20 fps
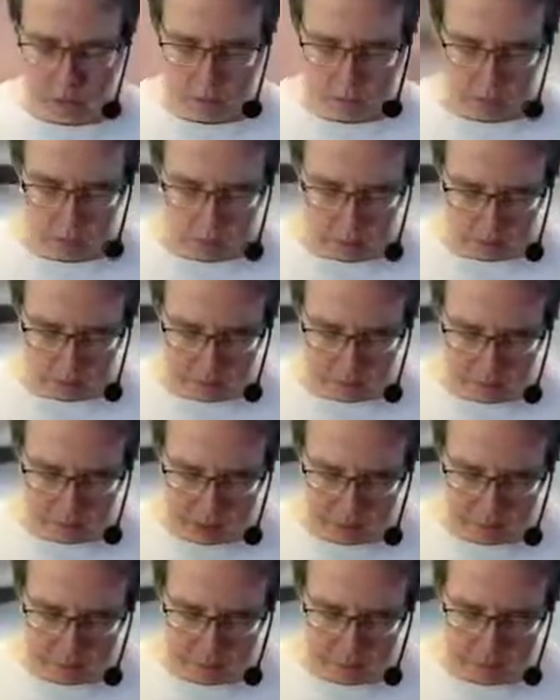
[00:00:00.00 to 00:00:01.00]
and
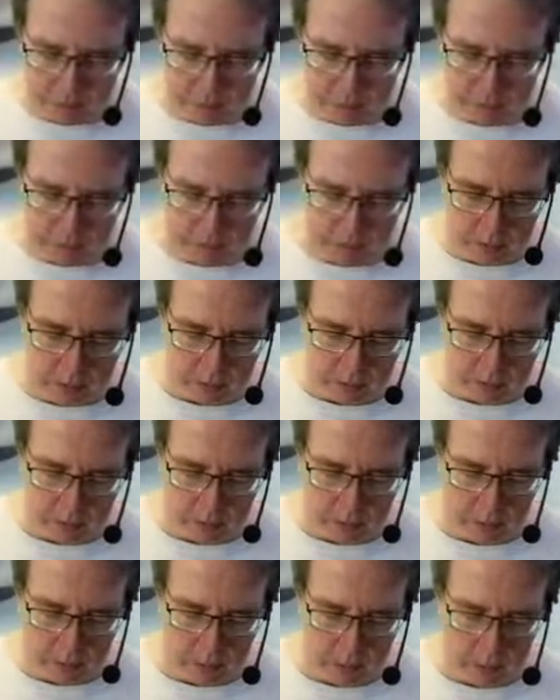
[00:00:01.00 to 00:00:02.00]
plop this
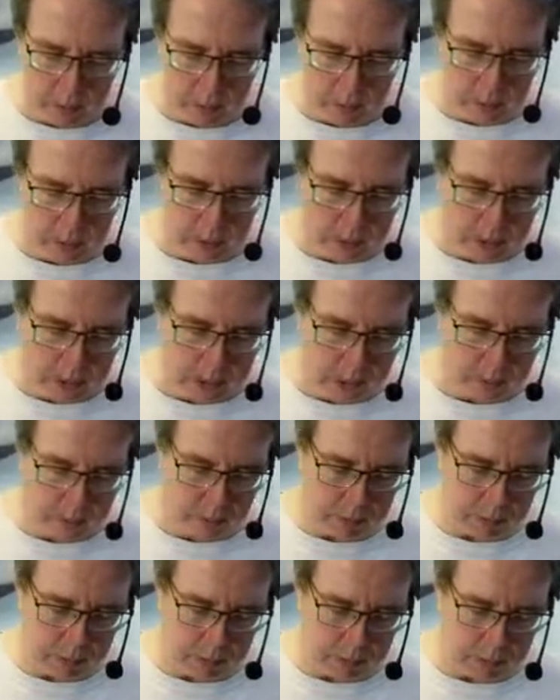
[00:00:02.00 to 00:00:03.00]
guy
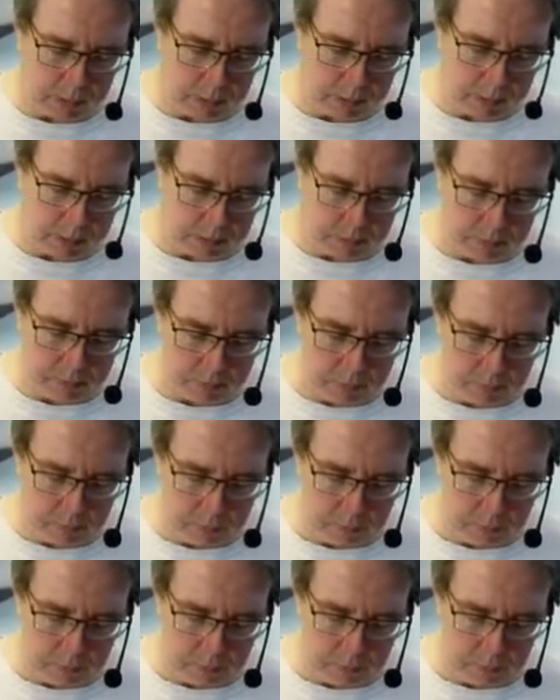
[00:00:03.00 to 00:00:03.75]
right on there.